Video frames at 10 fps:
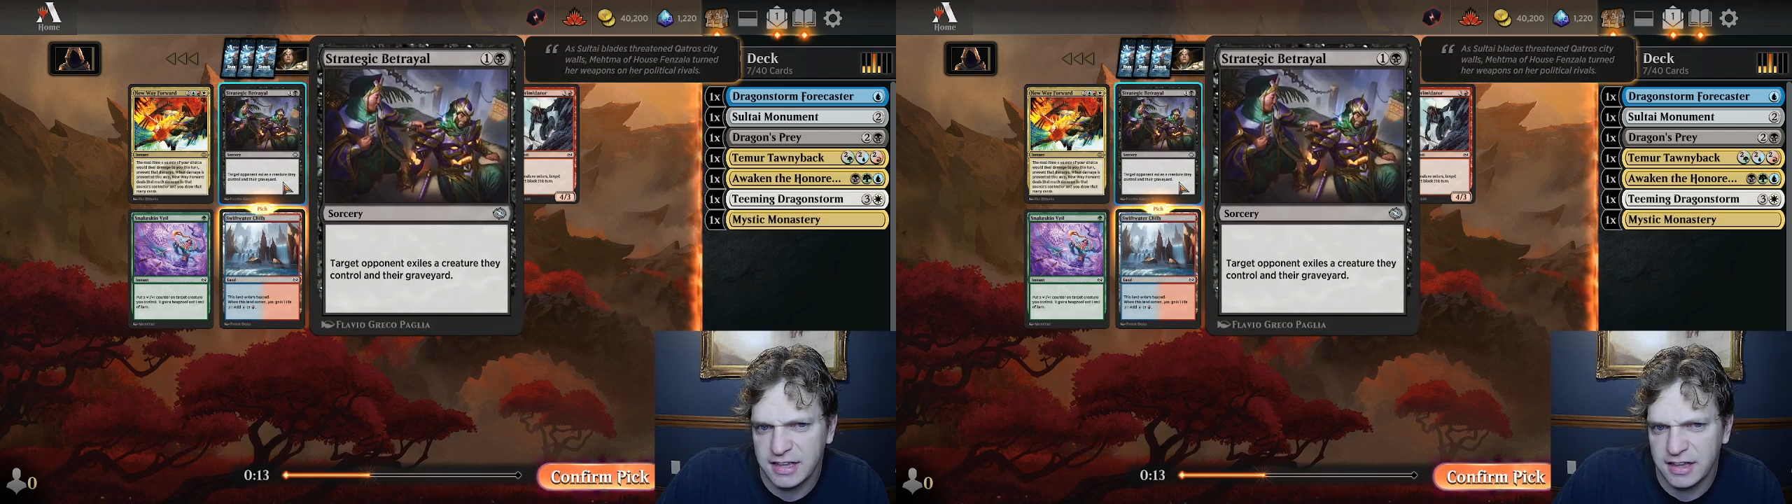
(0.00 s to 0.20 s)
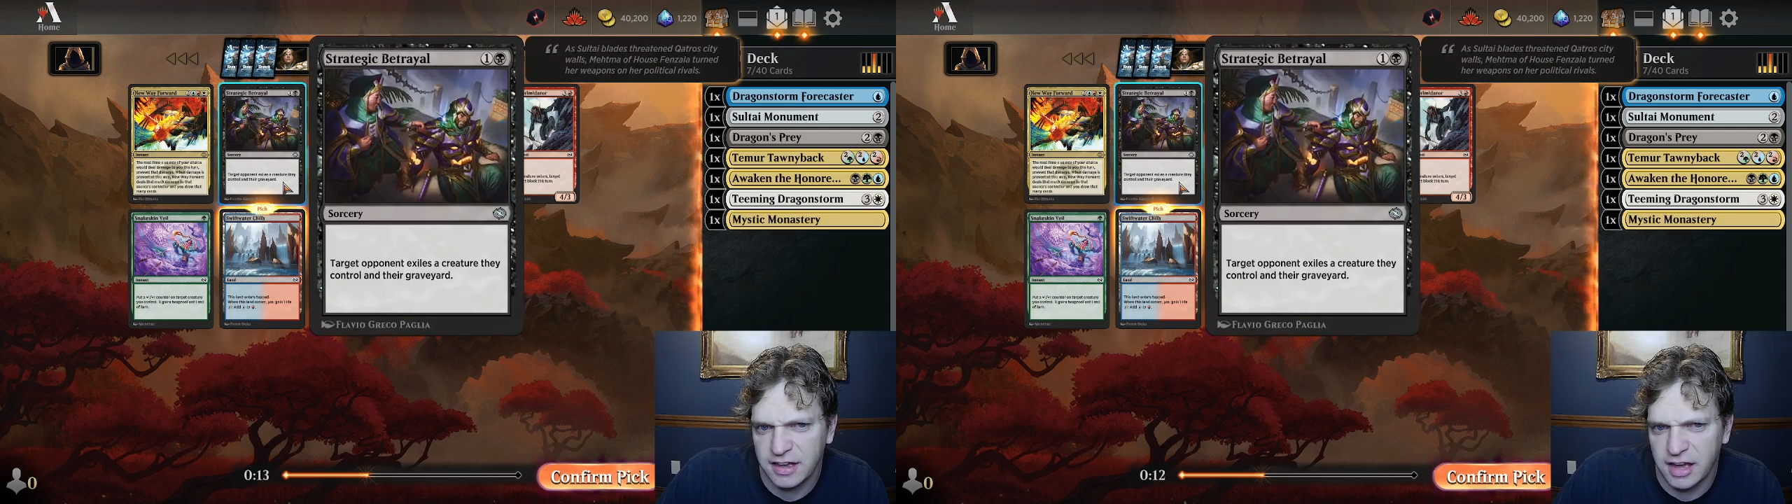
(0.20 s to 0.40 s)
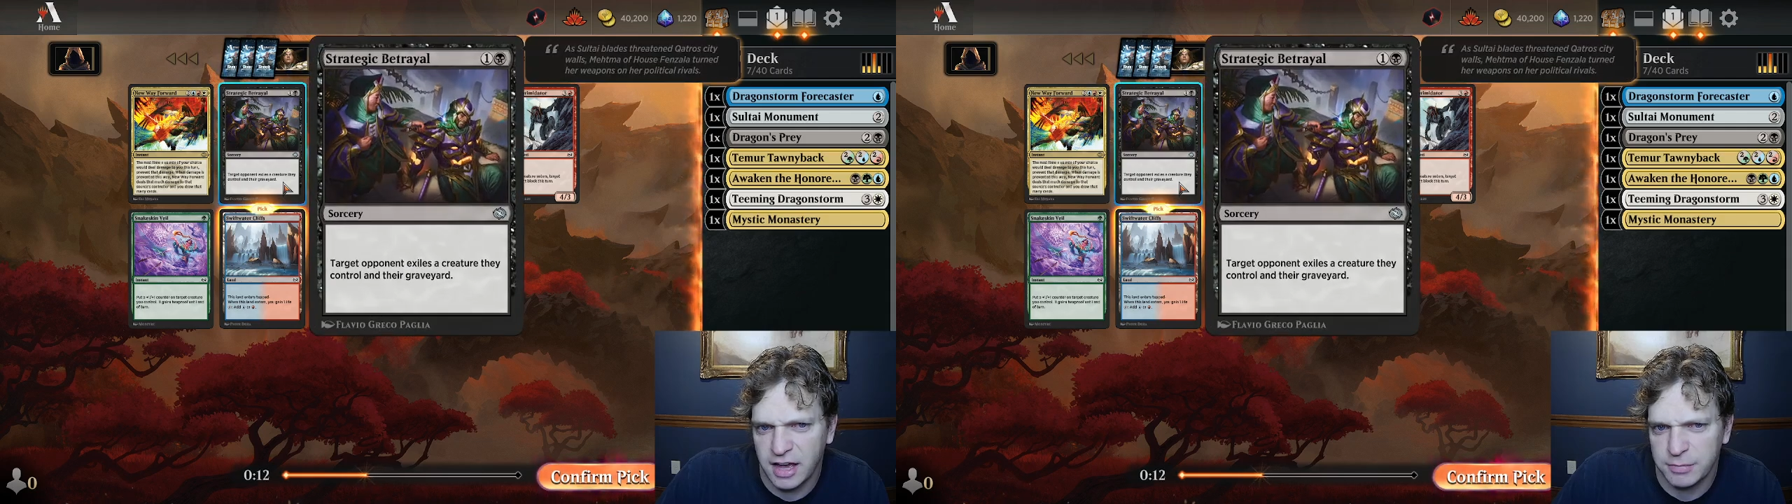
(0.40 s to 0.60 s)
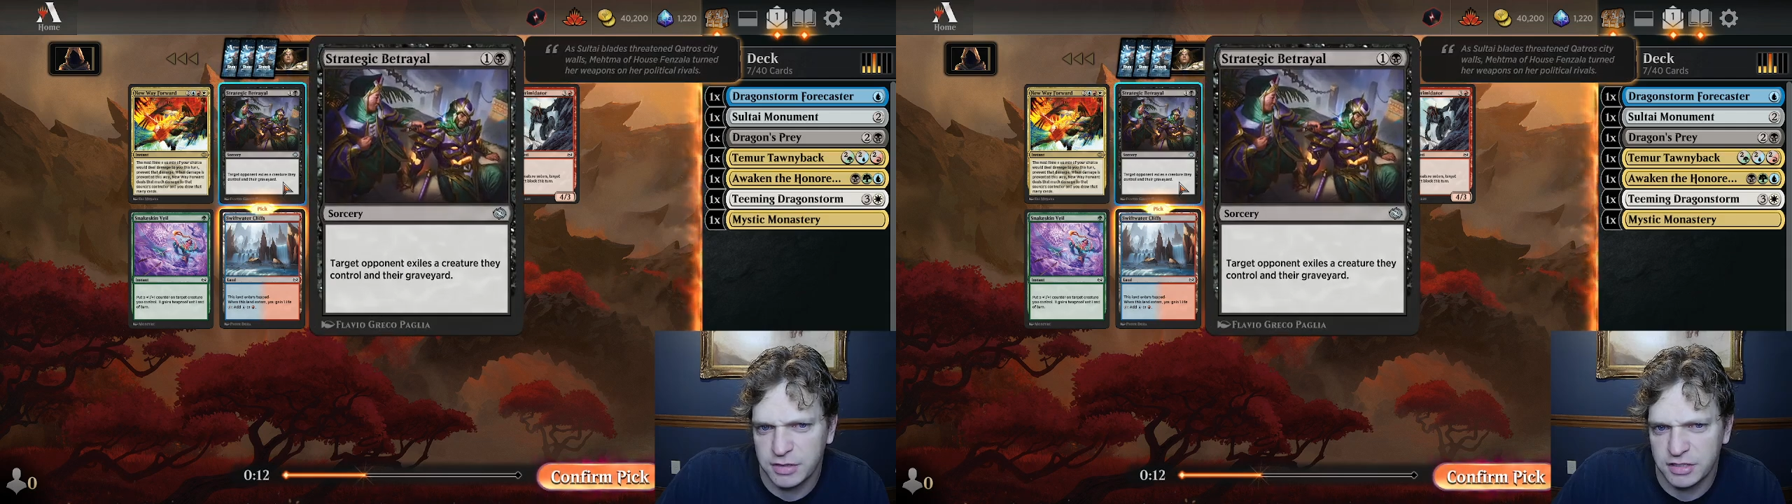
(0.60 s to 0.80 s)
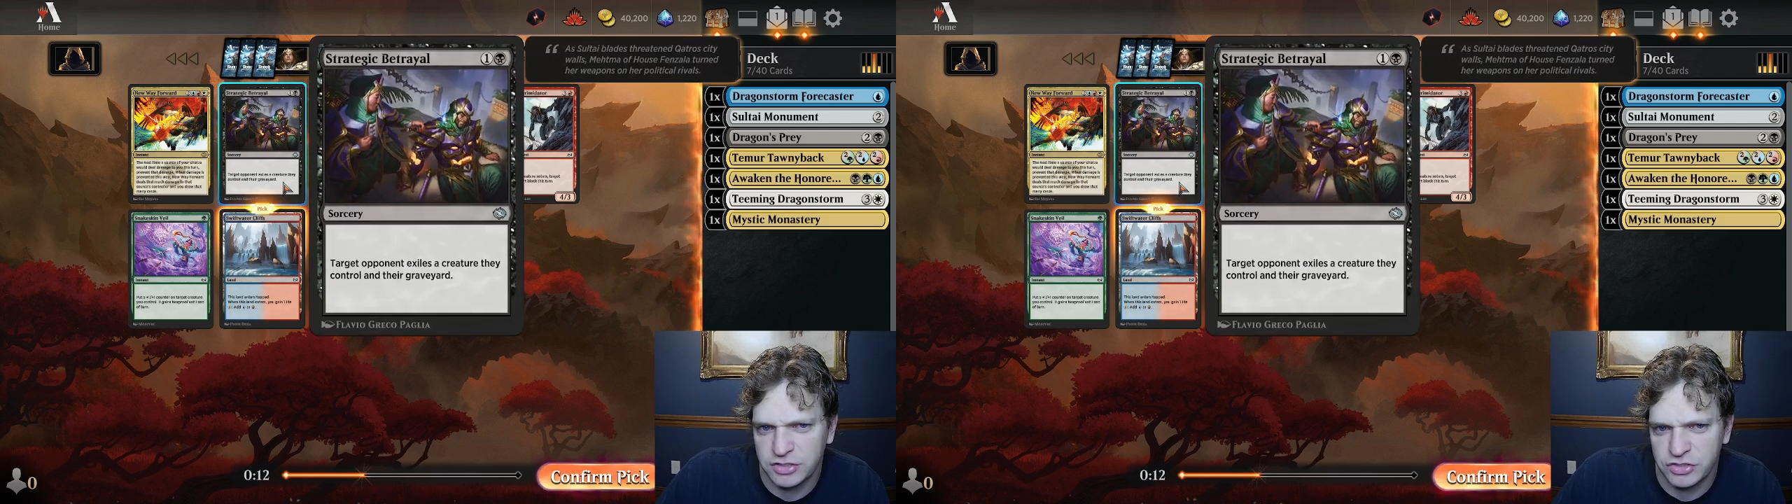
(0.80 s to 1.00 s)
I'm going to
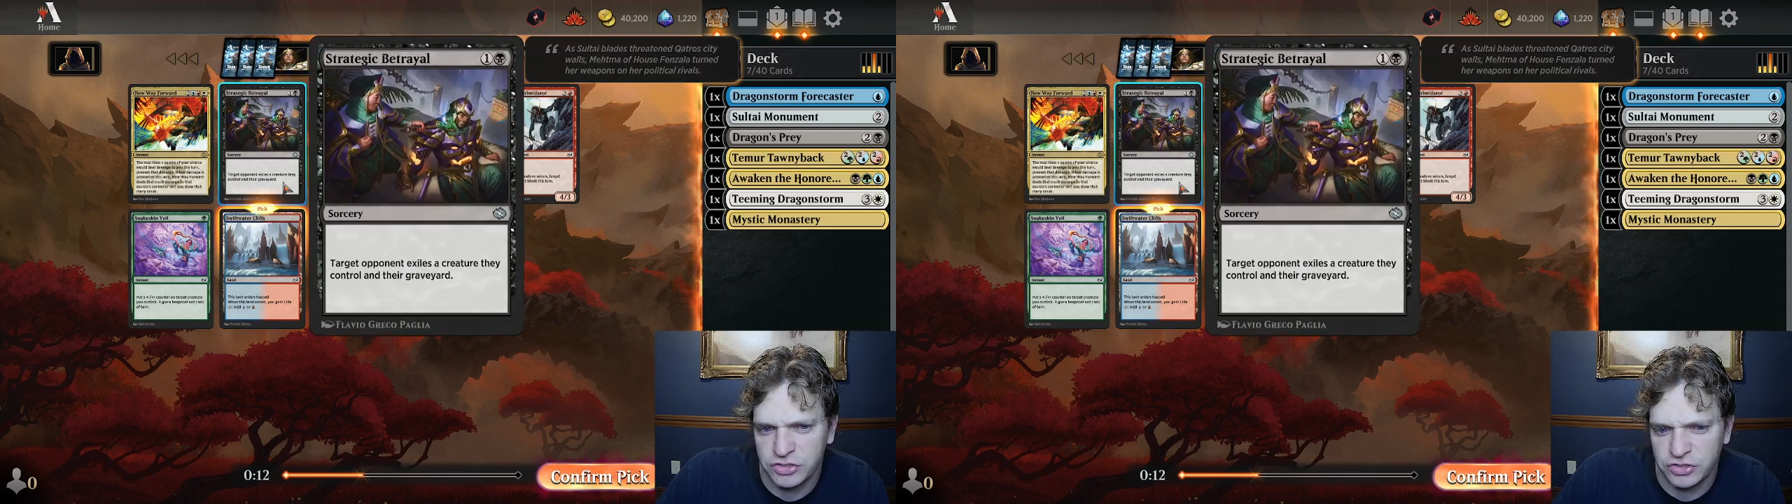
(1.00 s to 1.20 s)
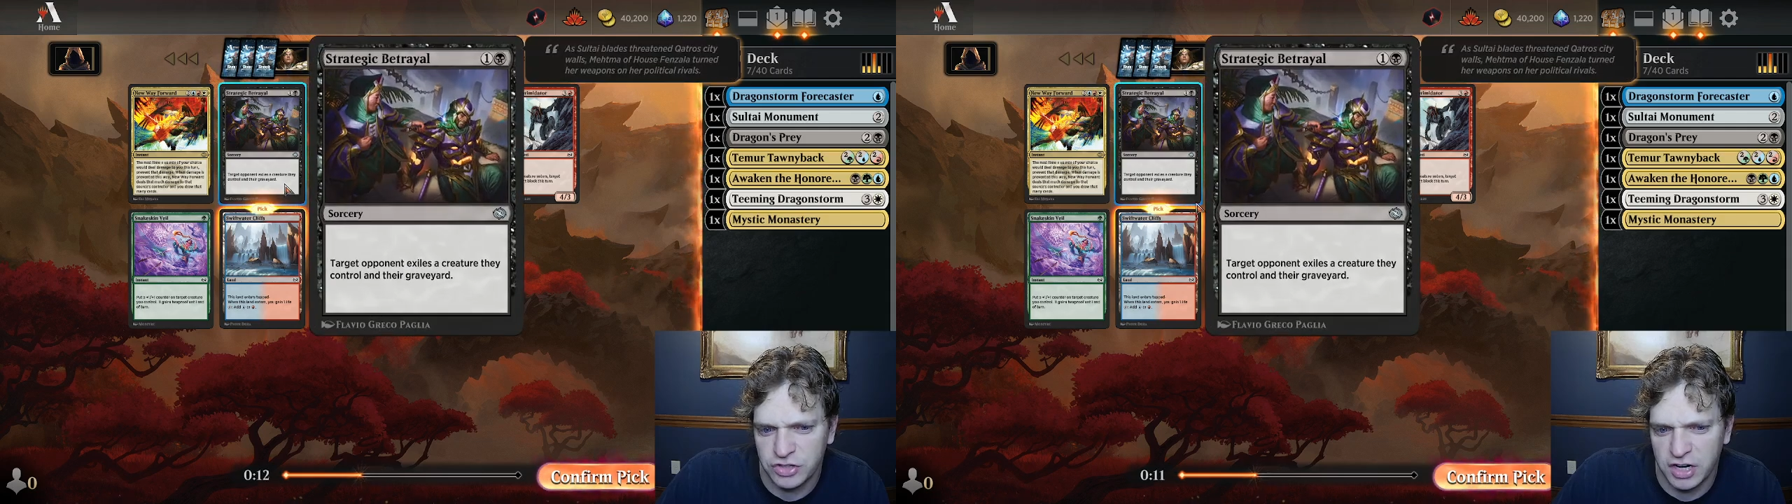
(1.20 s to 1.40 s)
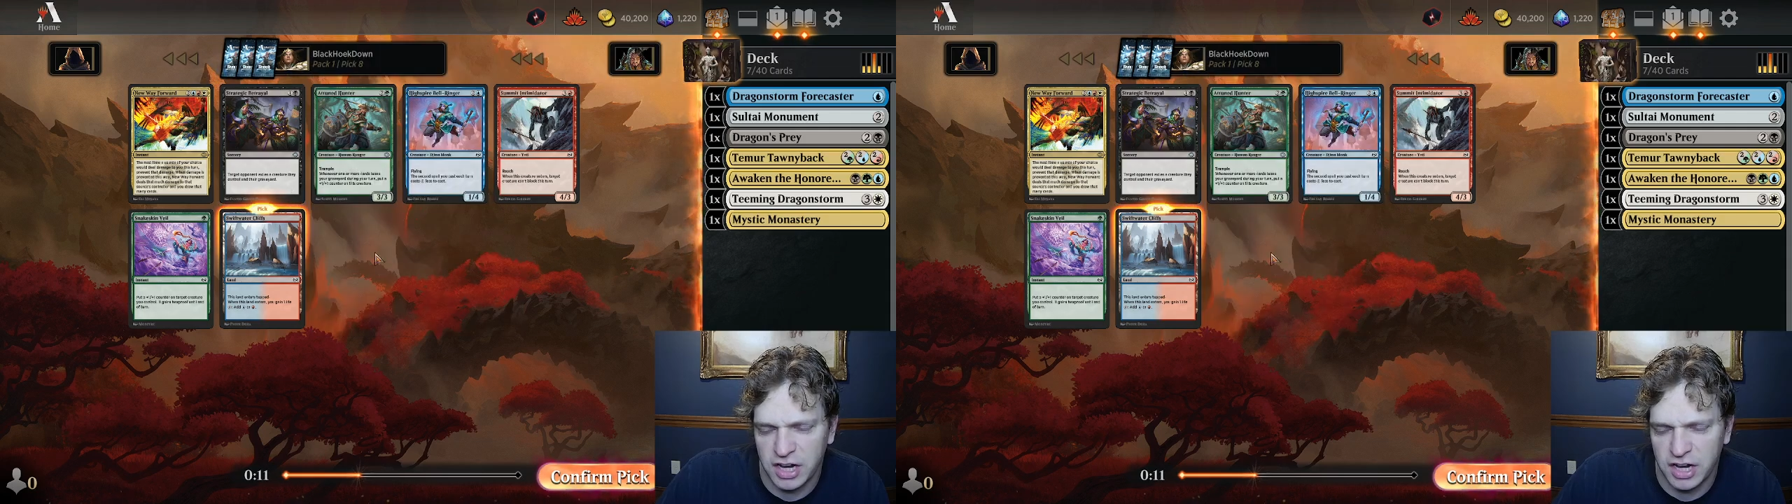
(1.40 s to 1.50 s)
try...